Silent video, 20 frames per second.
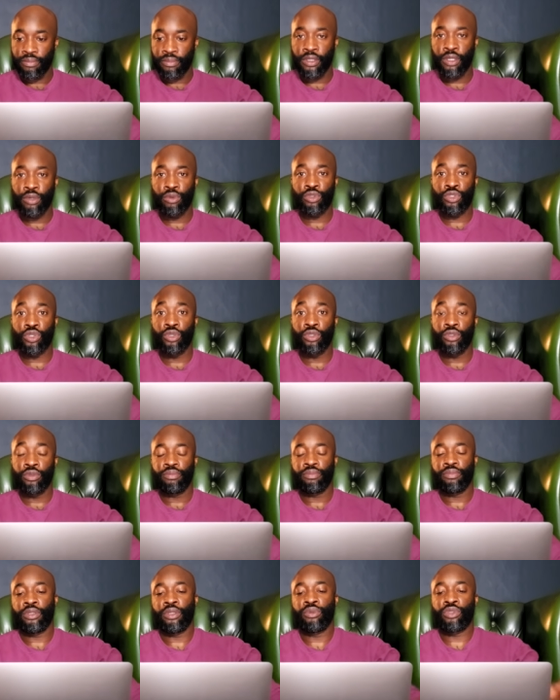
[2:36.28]
it was good.
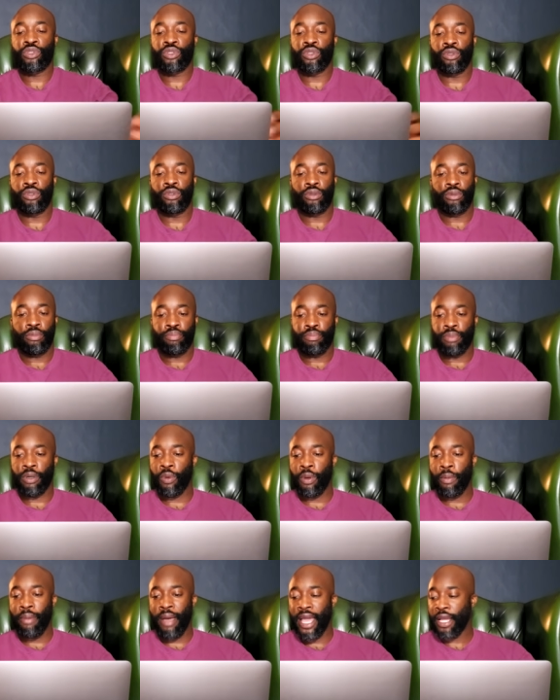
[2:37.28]
It was good. But
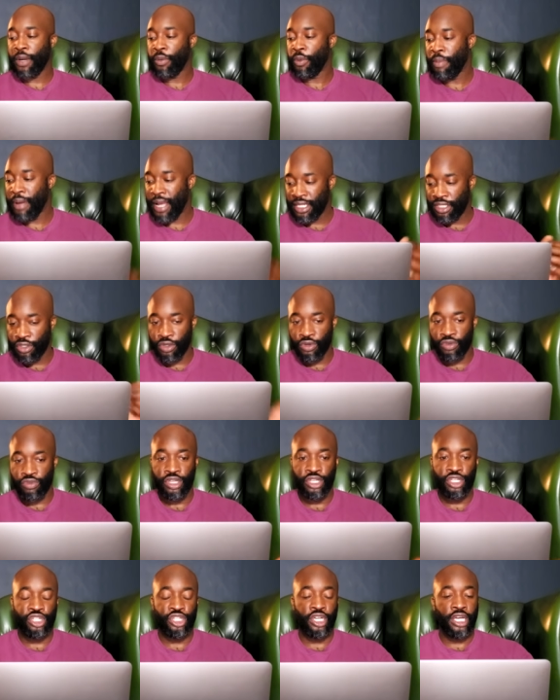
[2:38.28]
we're back. We're back to the
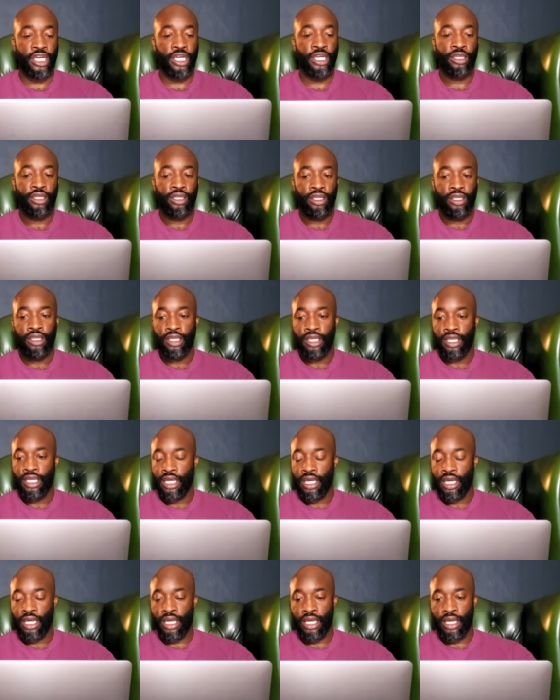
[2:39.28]
green chair.
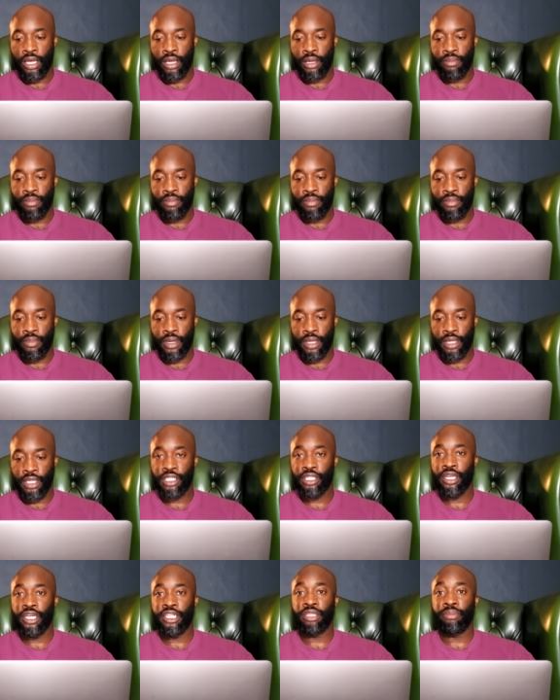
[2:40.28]
Um, and
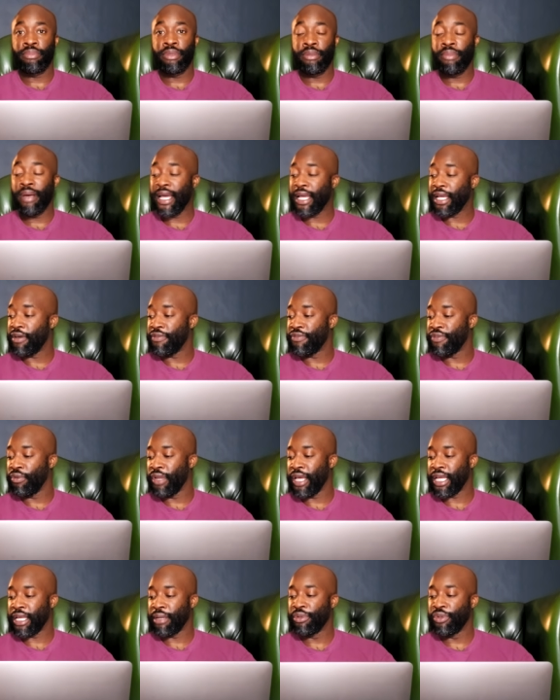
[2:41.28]
it's nice to be back. I feel
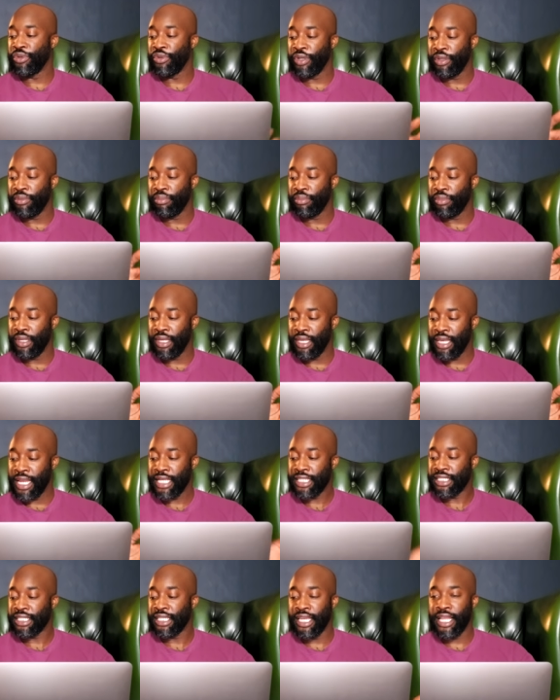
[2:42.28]
like I'm doing
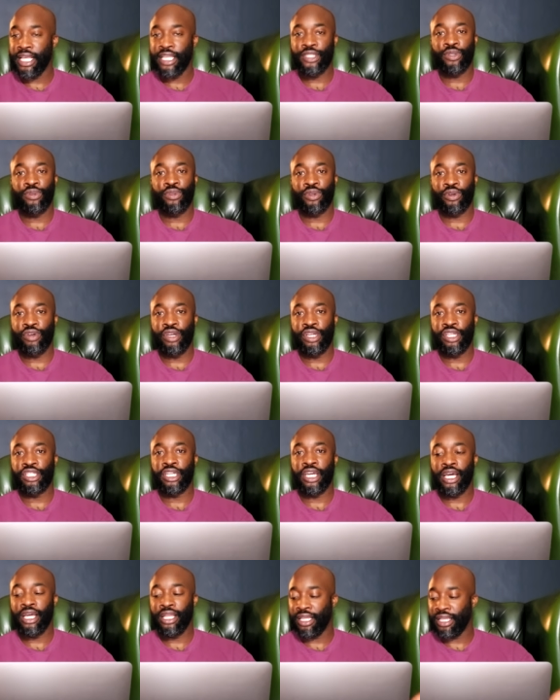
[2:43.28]
less and less on the green
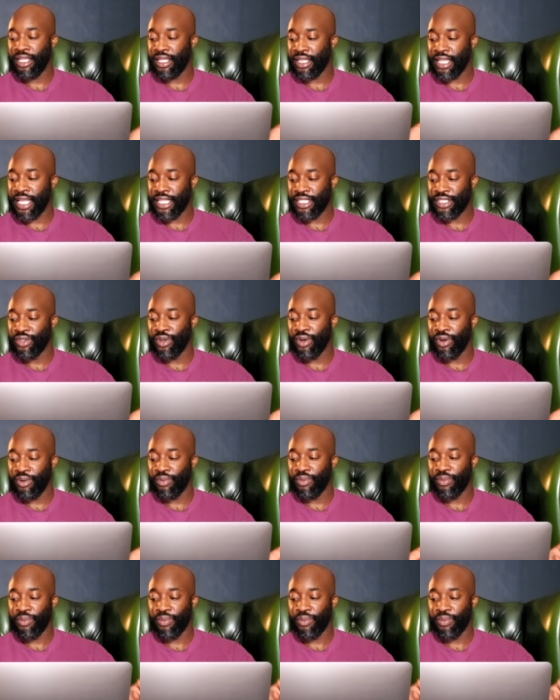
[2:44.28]
chair. And that's not